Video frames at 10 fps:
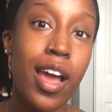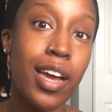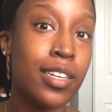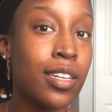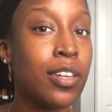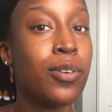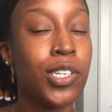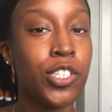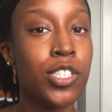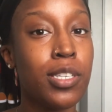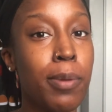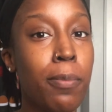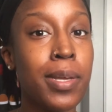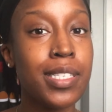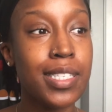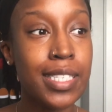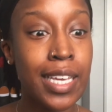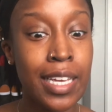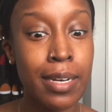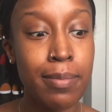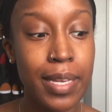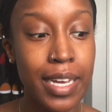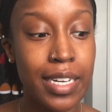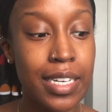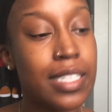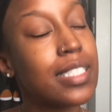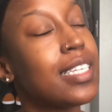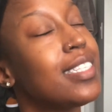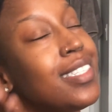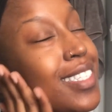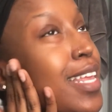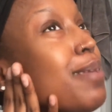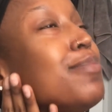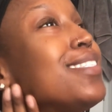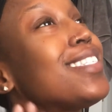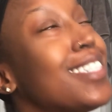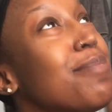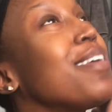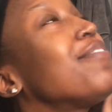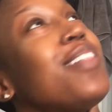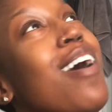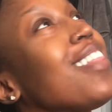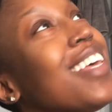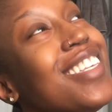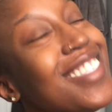I got a lot of questions about my skin because it seems to be flawless.